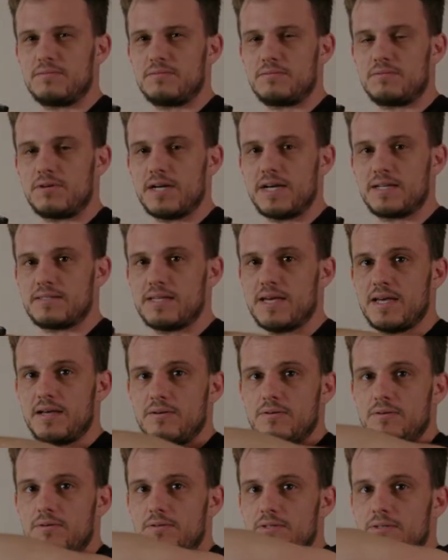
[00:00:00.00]

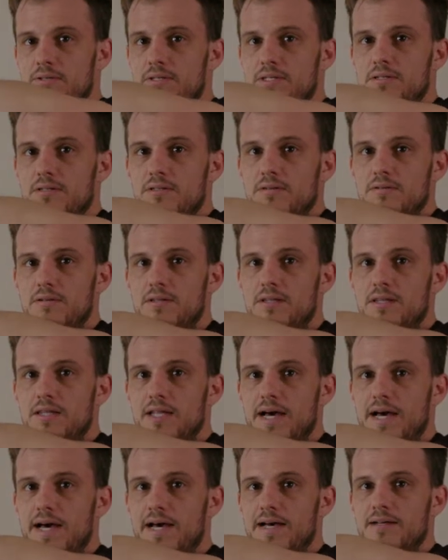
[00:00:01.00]
rectangle, you can do
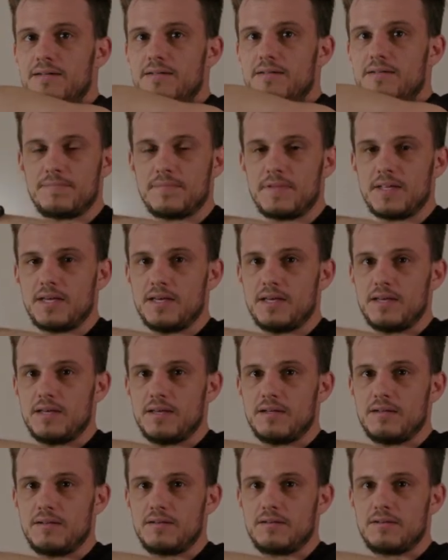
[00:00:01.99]
that
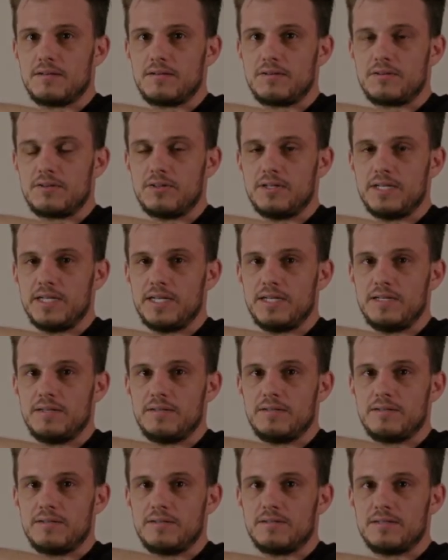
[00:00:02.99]
and create
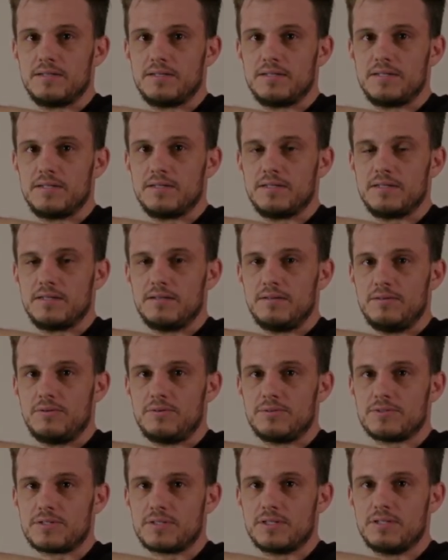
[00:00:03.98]
a
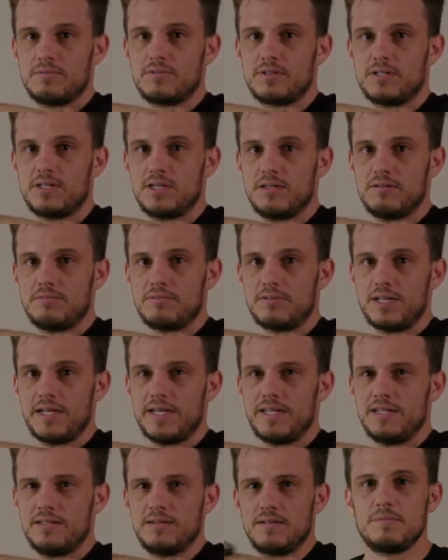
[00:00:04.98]
little sliver of
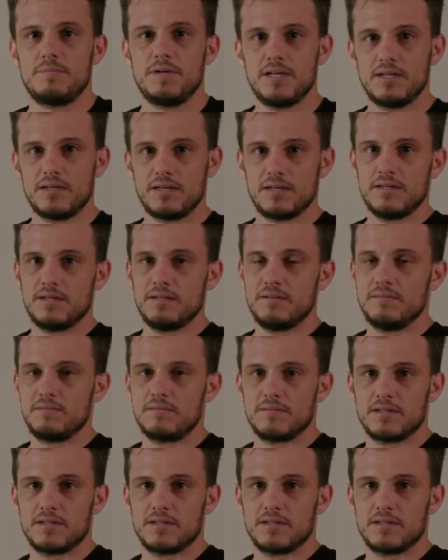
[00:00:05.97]
light depending on,